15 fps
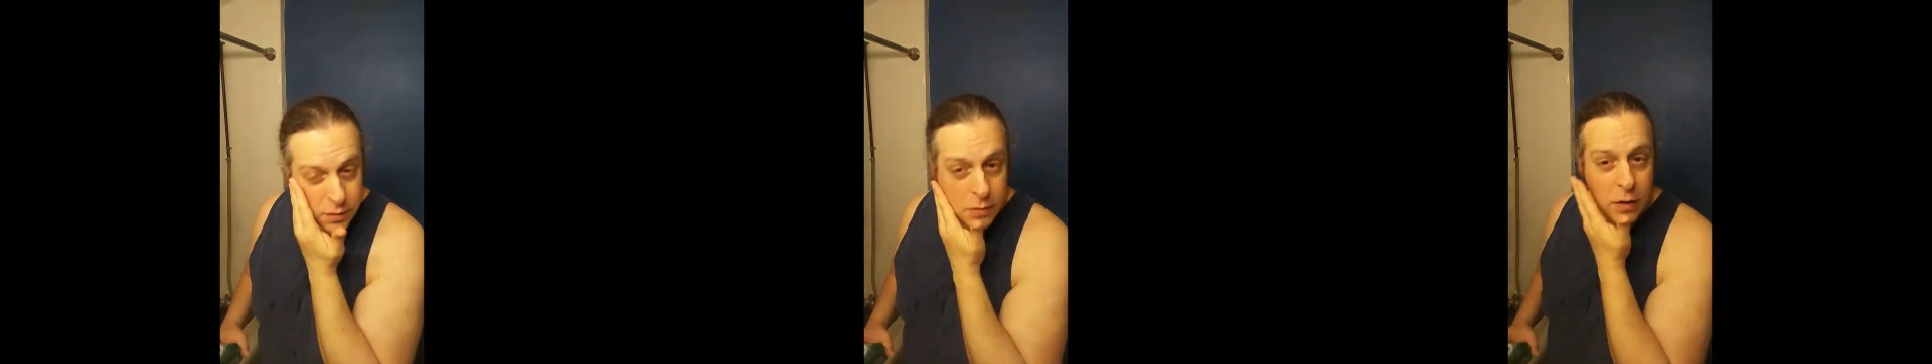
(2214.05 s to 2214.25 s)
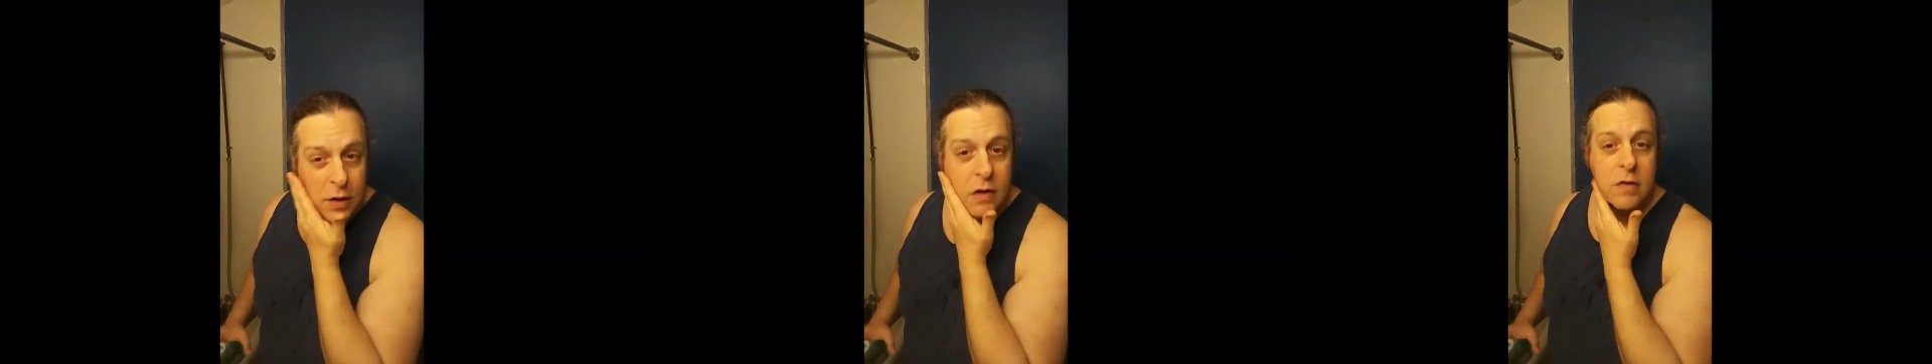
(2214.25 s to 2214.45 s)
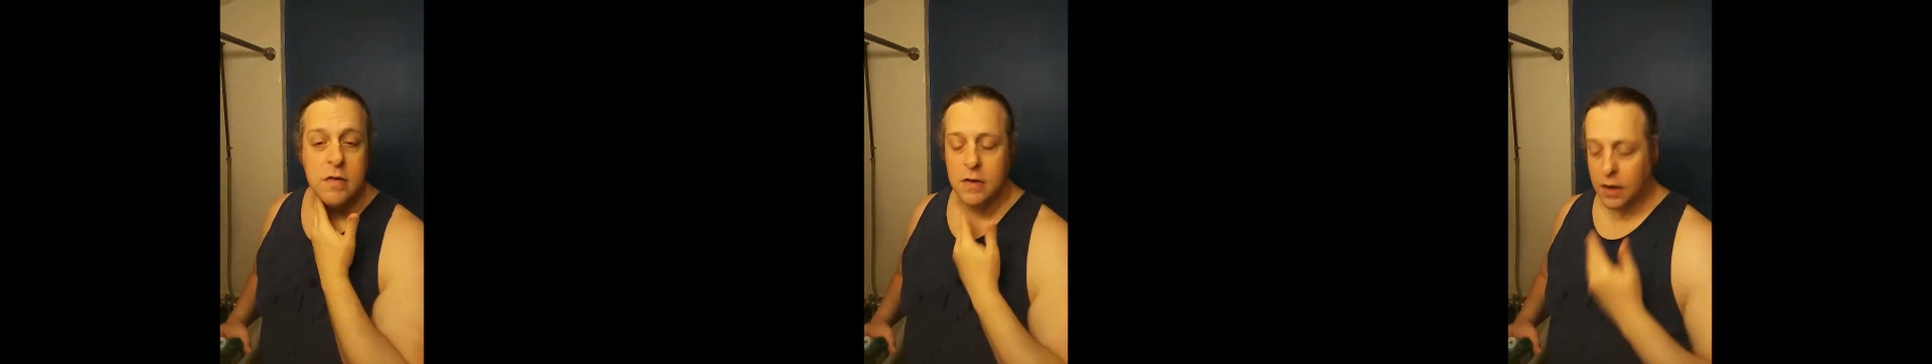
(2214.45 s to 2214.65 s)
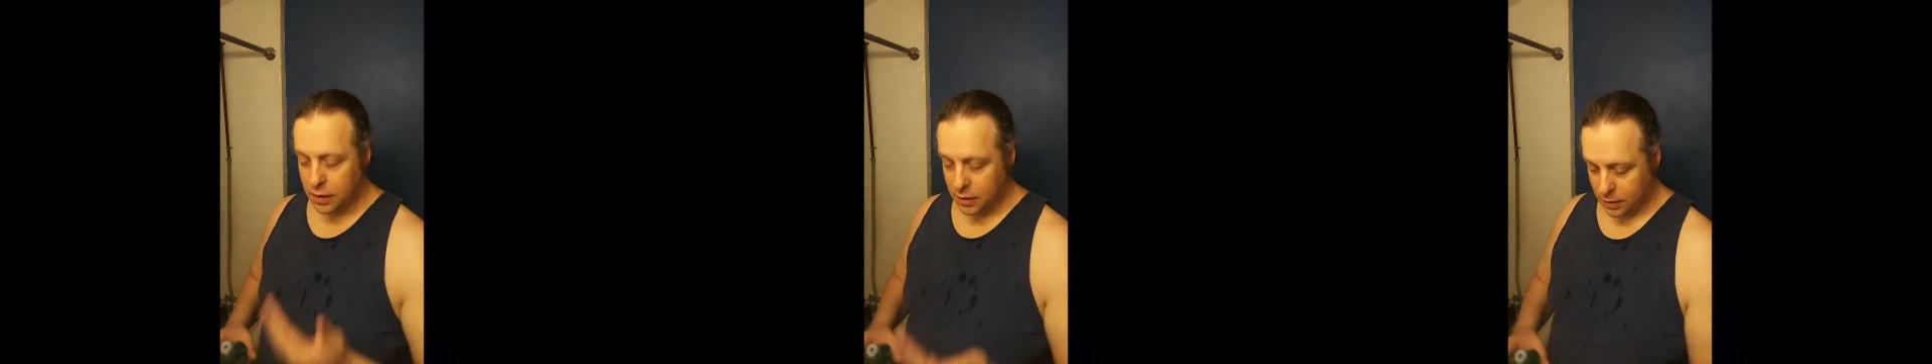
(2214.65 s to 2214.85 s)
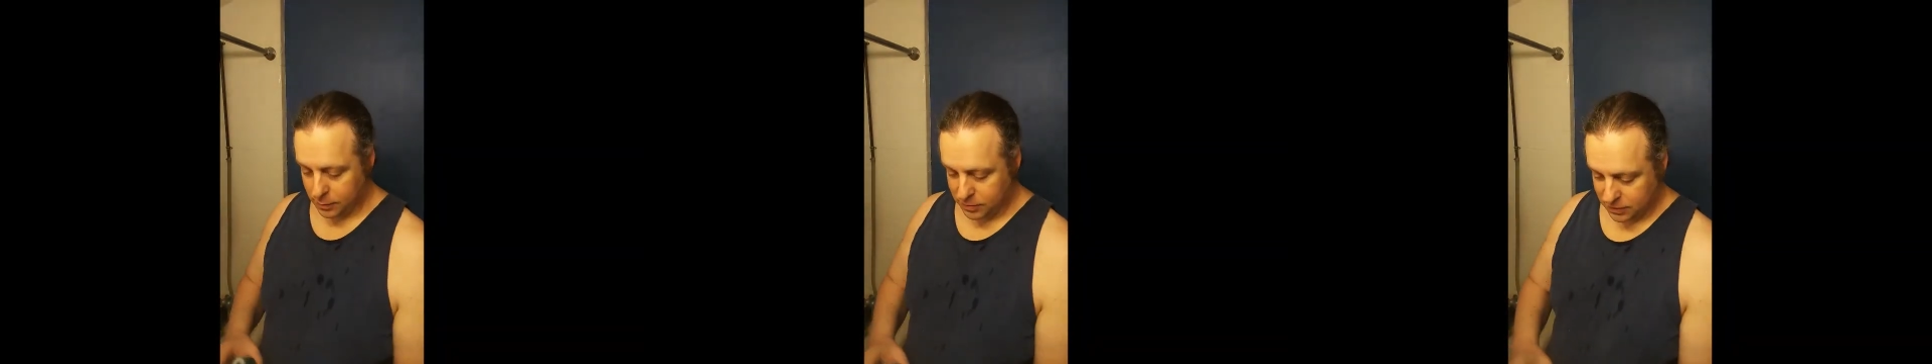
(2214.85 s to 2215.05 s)
the right
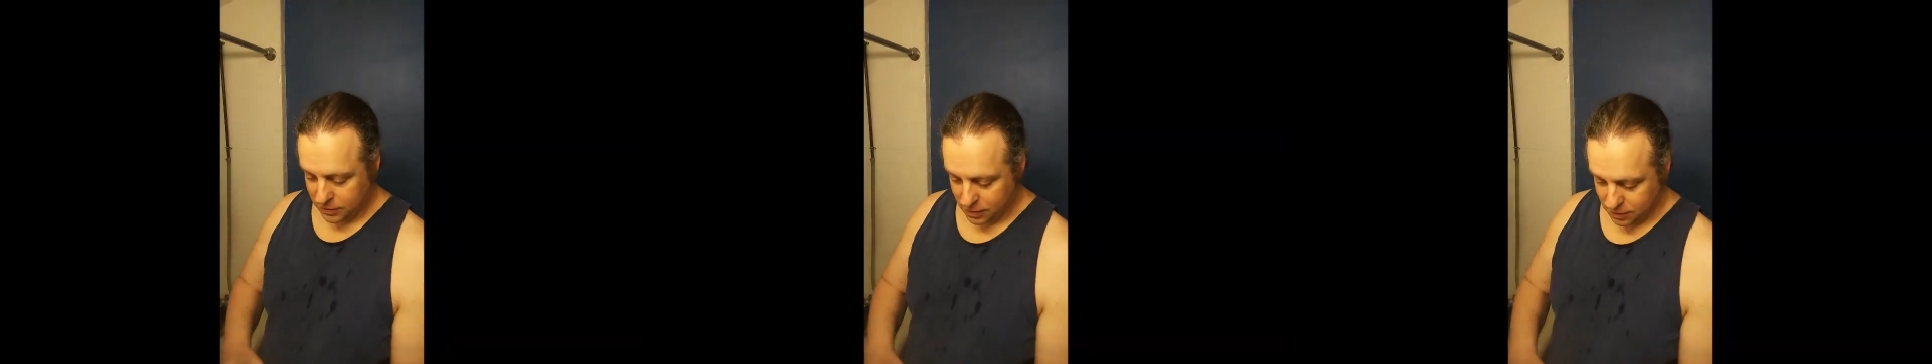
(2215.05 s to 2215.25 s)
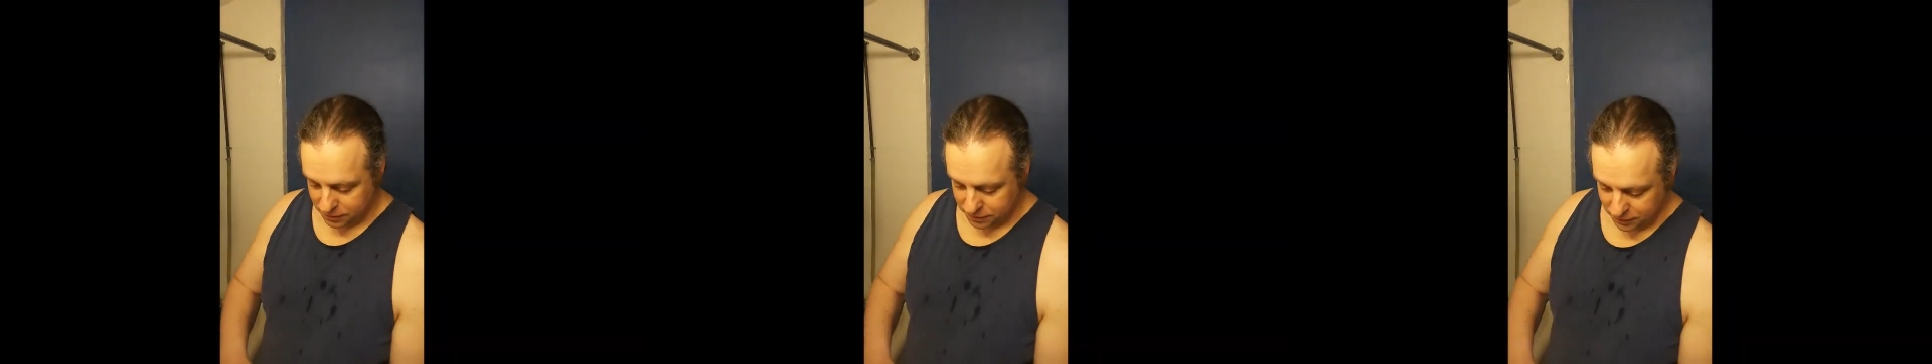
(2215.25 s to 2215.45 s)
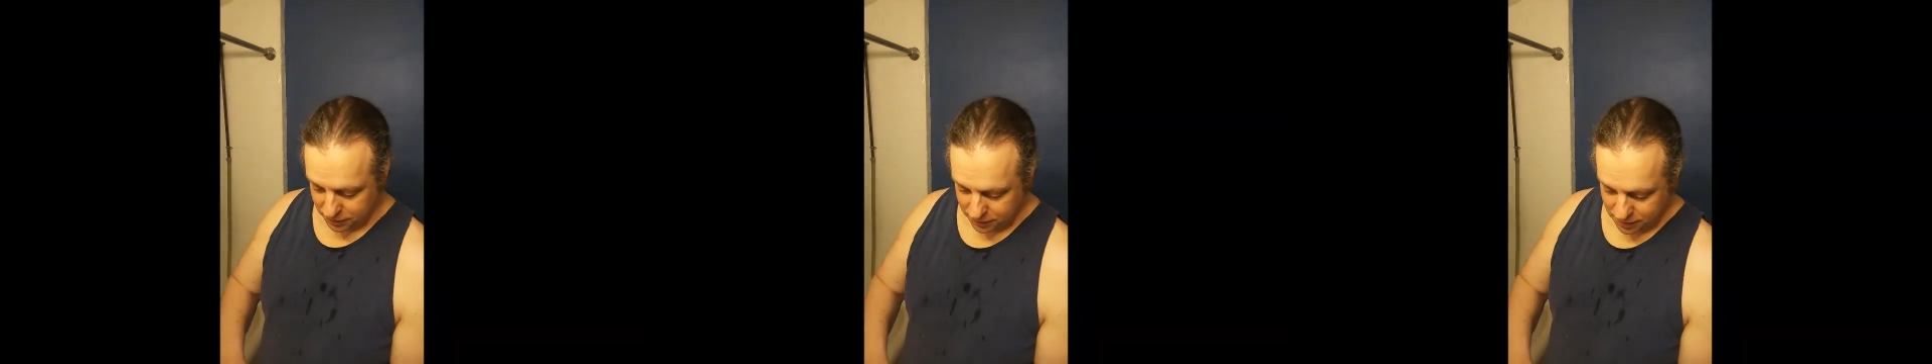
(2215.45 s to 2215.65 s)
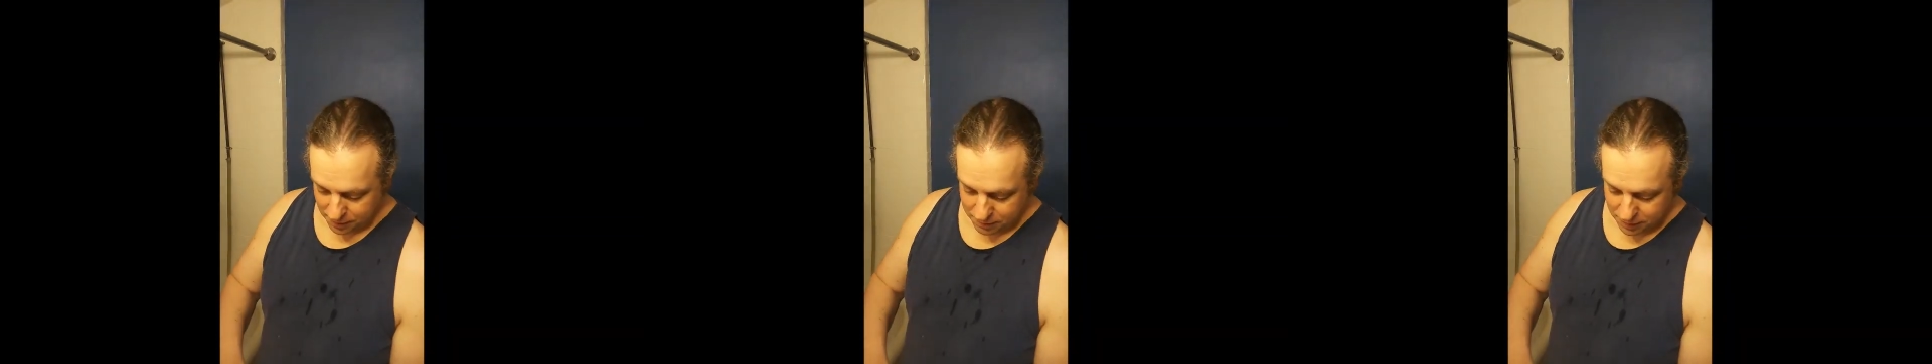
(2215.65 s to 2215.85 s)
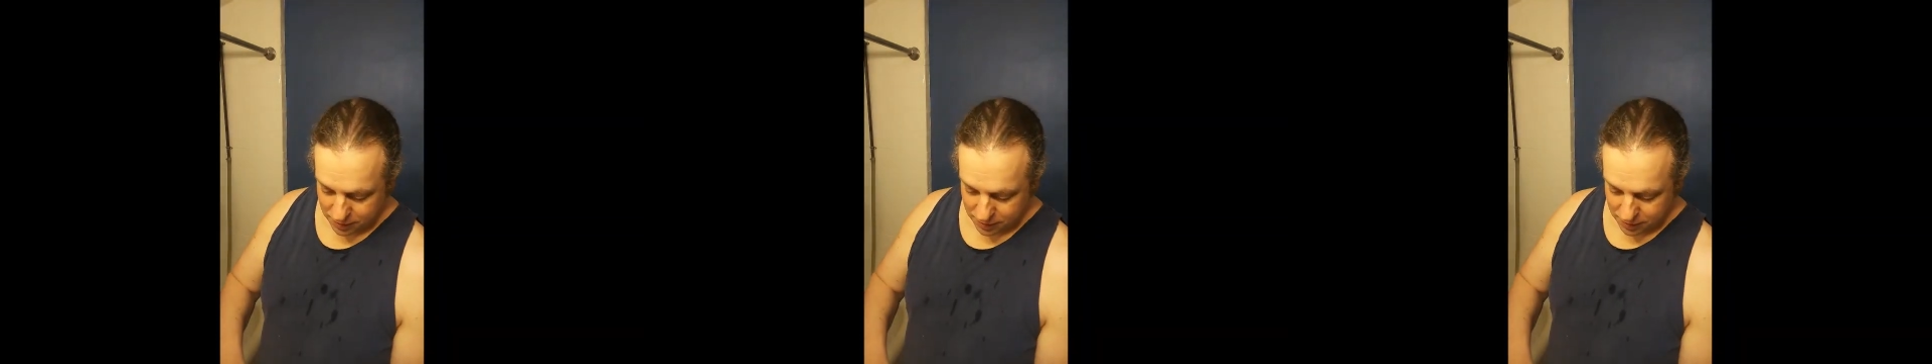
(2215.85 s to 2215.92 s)
side, I'm starting to feel that